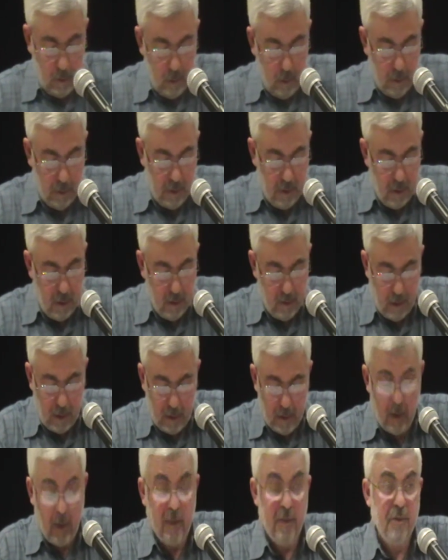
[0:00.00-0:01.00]

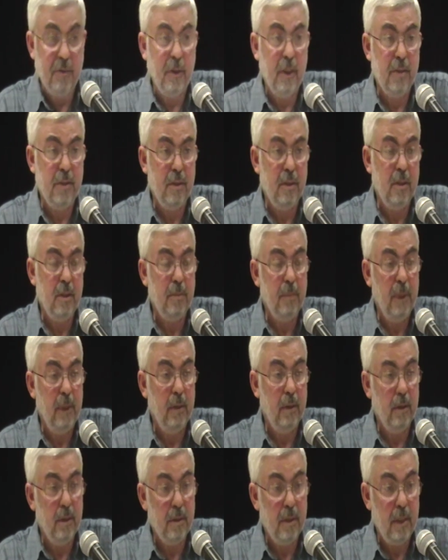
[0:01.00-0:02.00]
I stress this
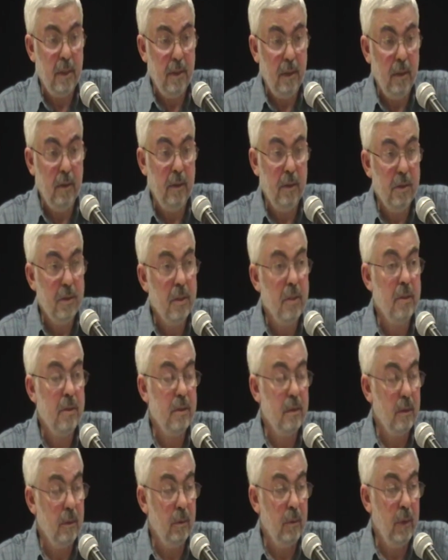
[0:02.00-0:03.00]
because I think this
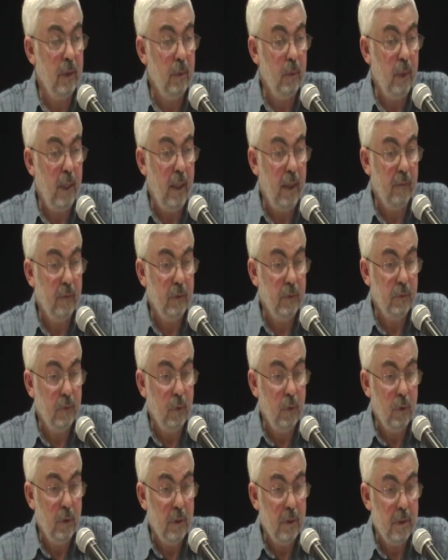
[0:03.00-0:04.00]
is where we have to
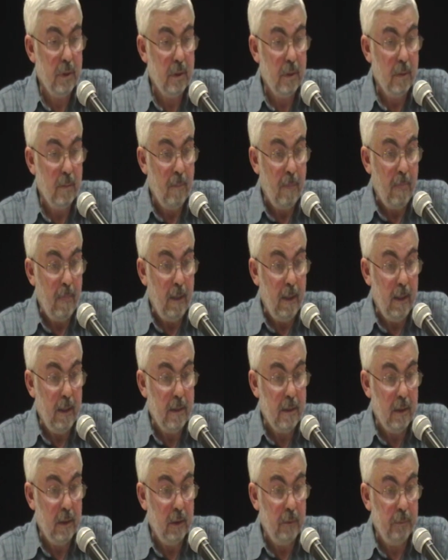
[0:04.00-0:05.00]
focus
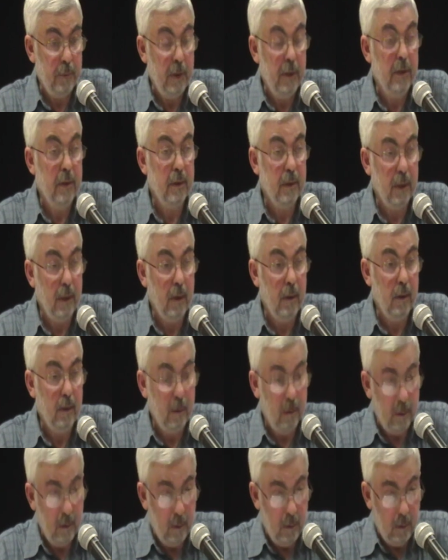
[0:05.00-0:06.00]
as our political
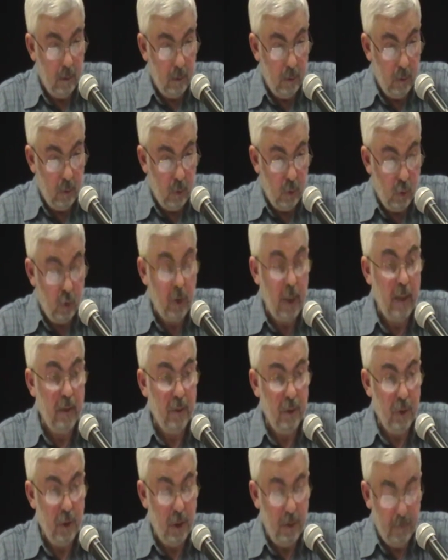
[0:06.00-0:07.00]

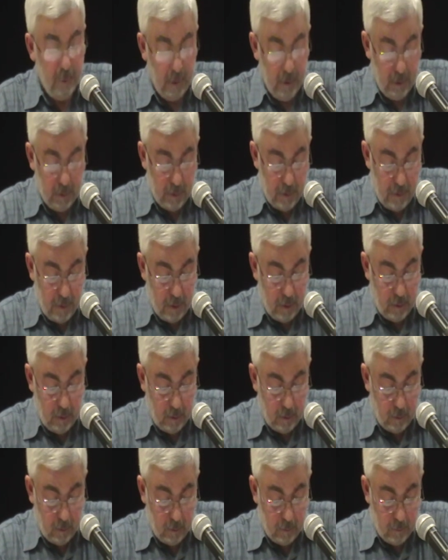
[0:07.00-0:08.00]
strategy, political thinking.